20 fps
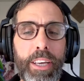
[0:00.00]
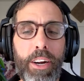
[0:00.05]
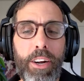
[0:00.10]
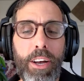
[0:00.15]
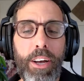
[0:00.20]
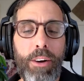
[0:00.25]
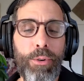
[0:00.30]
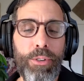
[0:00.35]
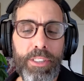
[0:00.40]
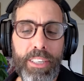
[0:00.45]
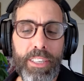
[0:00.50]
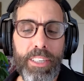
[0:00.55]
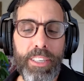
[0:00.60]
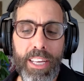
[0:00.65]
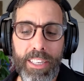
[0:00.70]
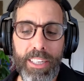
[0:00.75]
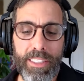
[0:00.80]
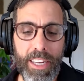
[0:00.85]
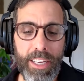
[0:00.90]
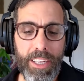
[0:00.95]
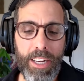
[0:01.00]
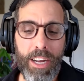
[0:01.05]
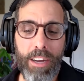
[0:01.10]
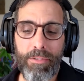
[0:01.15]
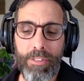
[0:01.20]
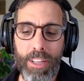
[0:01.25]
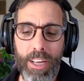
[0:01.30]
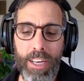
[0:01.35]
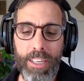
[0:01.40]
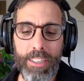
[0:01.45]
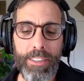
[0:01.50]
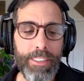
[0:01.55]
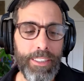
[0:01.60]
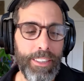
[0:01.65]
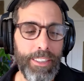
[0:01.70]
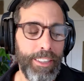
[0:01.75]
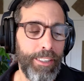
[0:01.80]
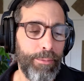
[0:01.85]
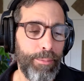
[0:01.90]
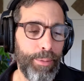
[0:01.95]
we'll get it out. We'll take it offline.
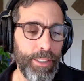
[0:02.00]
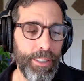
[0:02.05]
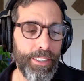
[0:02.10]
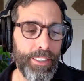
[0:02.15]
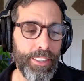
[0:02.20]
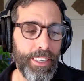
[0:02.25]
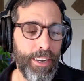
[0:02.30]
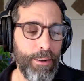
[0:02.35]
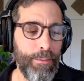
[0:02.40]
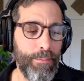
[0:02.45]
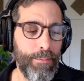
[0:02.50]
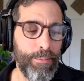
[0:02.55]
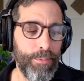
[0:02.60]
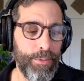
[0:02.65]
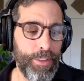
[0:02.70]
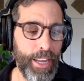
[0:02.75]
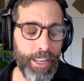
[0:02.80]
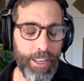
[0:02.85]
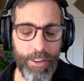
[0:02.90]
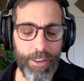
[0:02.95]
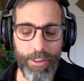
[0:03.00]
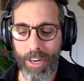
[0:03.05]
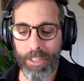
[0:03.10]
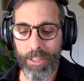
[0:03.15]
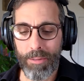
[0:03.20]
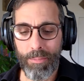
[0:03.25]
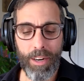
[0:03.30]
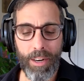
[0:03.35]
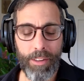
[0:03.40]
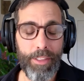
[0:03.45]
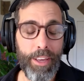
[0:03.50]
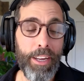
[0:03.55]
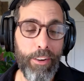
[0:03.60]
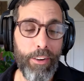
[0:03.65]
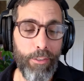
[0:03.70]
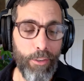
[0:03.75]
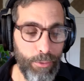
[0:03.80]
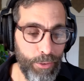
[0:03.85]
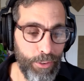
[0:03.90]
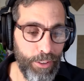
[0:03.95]
But thank you, Dr. Mark.
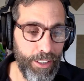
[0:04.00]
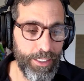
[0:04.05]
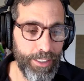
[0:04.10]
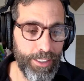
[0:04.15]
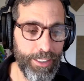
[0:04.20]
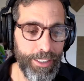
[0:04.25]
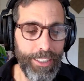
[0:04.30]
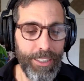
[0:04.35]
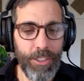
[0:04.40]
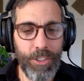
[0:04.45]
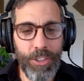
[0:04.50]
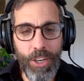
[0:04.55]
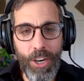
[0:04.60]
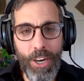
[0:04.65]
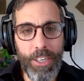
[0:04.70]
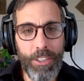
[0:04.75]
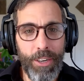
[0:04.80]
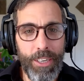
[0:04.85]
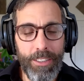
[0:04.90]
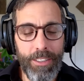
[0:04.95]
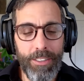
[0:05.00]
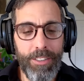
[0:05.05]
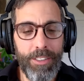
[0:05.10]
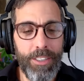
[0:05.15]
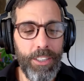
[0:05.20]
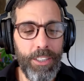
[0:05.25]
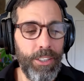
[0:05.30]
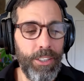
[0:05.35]
Thank you, everyone, for listening. John, great to